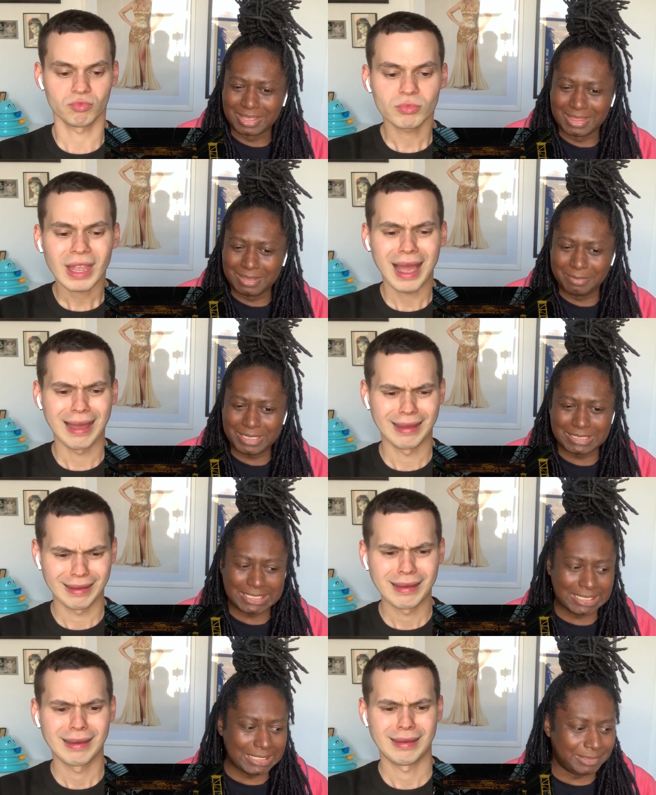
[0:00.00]
Speaker 1: The Big
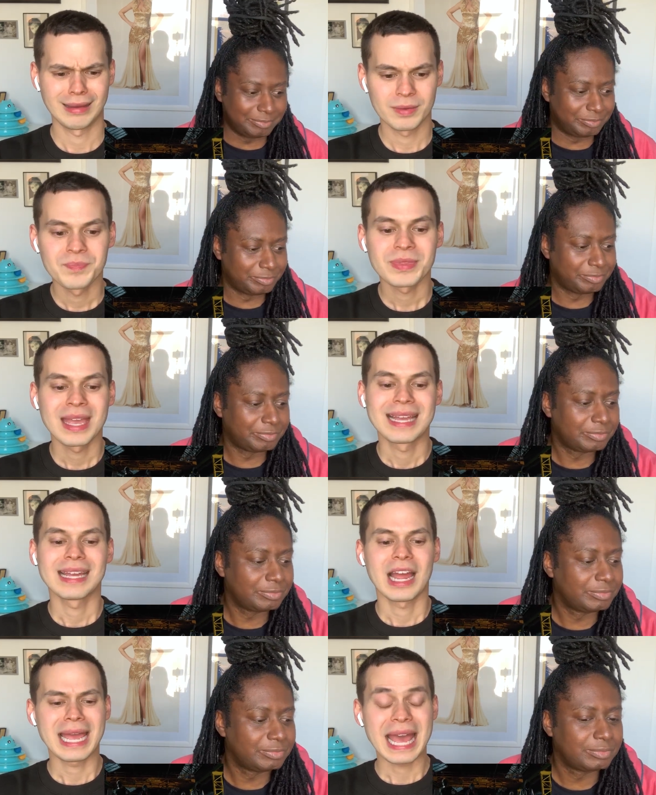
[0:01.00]

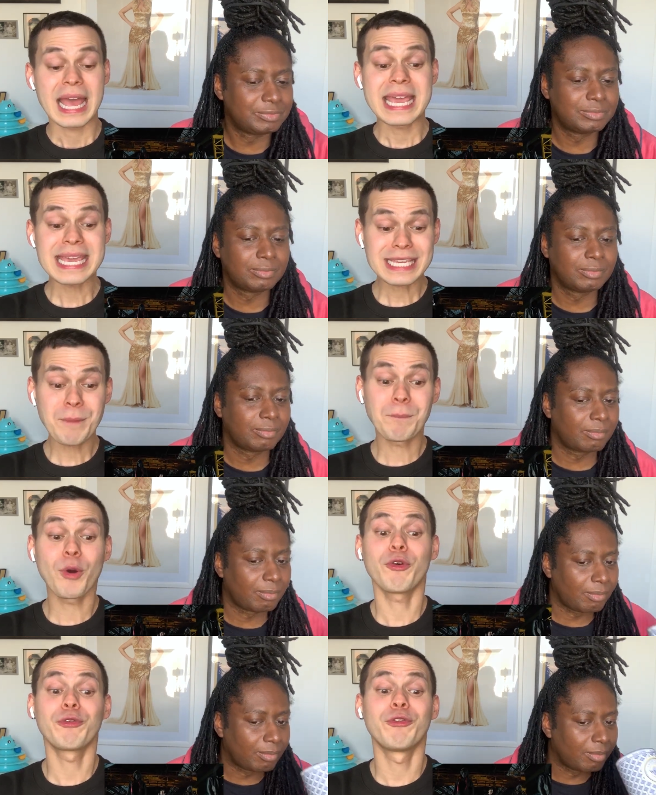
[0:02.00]
D. He can
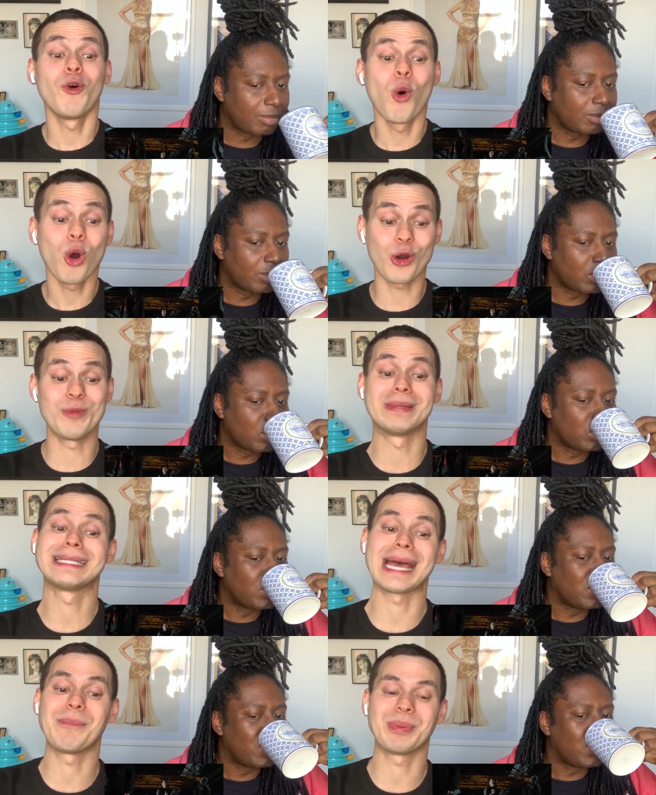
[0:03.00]
perform
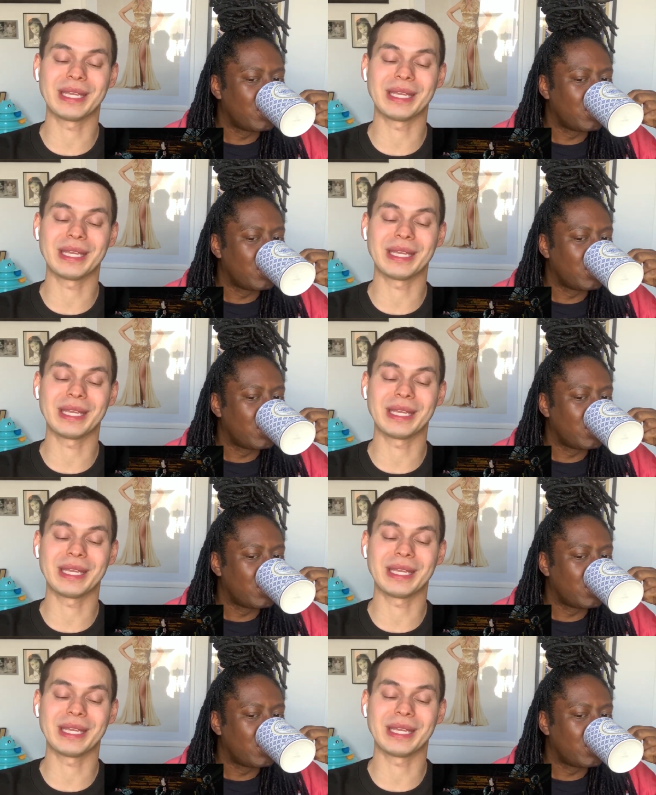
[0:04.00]
Death.